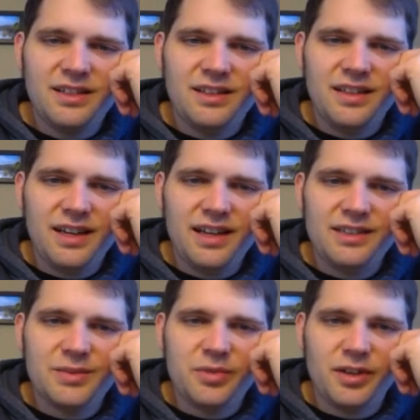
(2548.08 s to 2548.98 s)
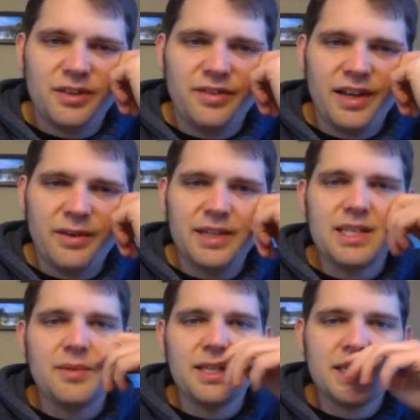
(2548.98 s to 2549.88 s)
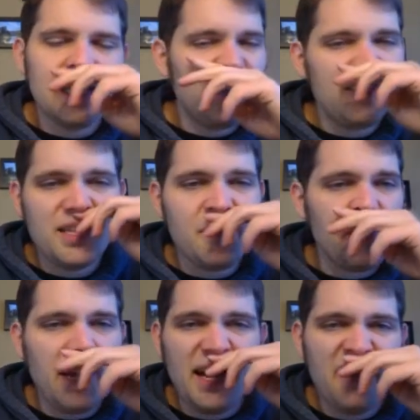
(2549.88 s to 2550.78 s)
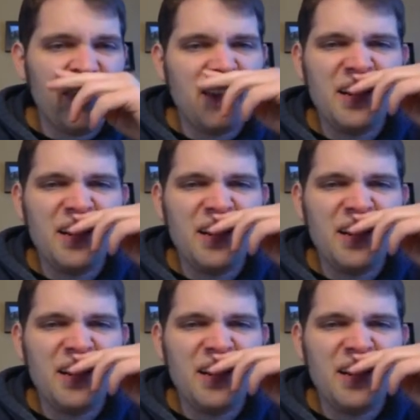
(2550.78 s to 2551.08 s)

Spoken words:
Yeah, I should probably evaluate some of this stuff and some of the math.